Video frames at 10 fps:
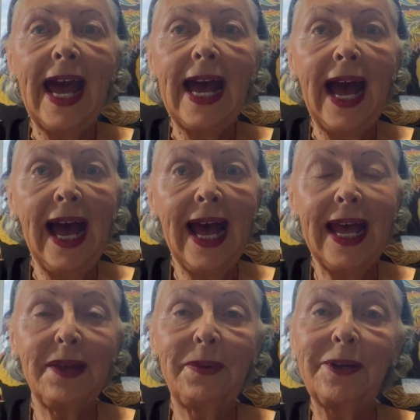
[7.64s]

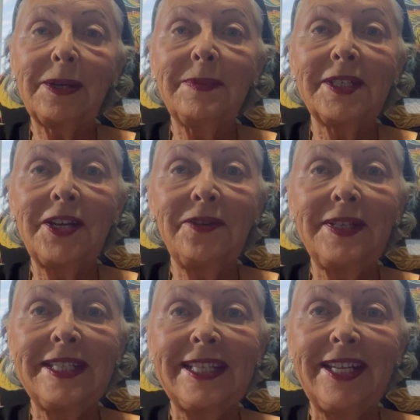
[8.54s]
Hi, welcome to
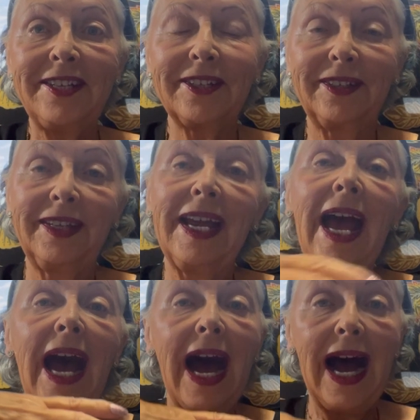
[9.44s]
NonnasHere.
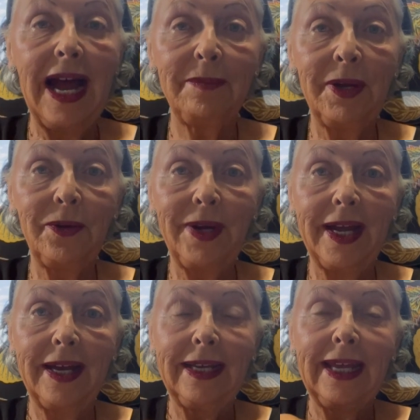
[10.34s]
I'm
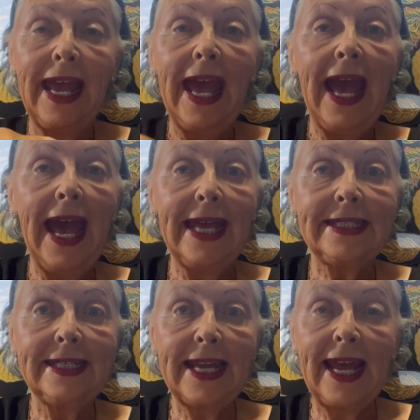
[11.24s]
Nonna, and
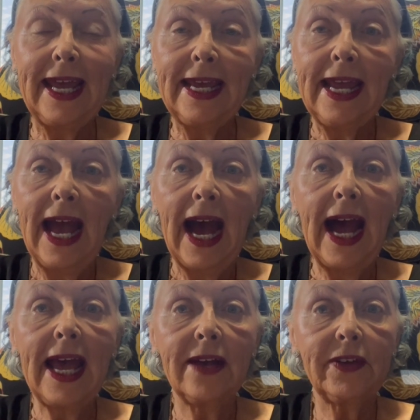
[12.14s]
today
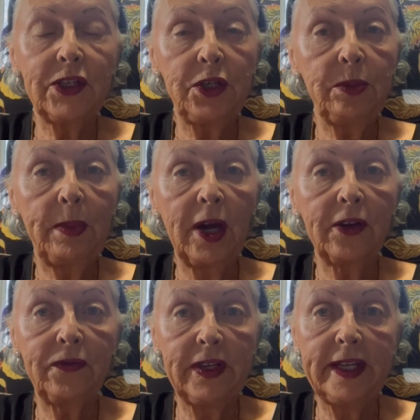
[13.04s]
I have a
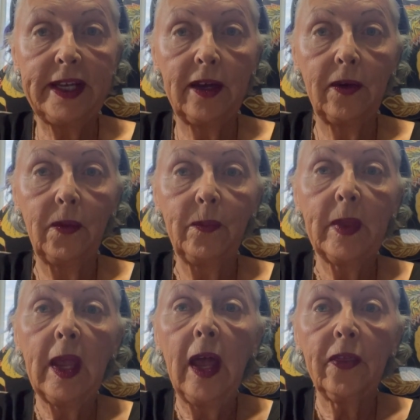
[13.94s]
two-part video.
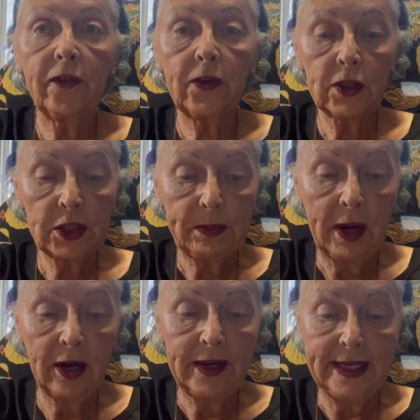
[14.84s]
The first
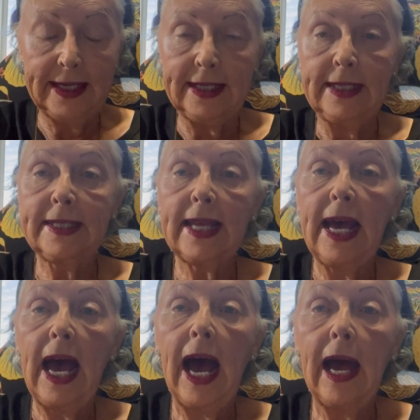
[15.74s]
part is
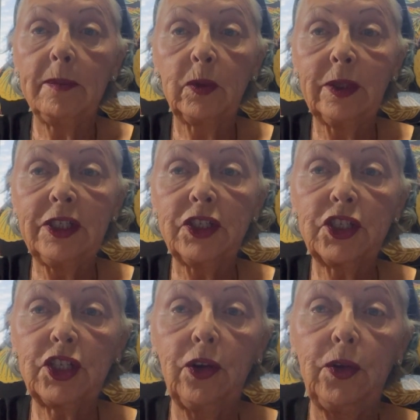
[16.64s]
I'm going to
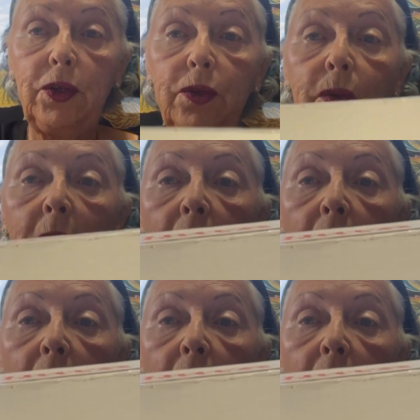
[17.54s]
show you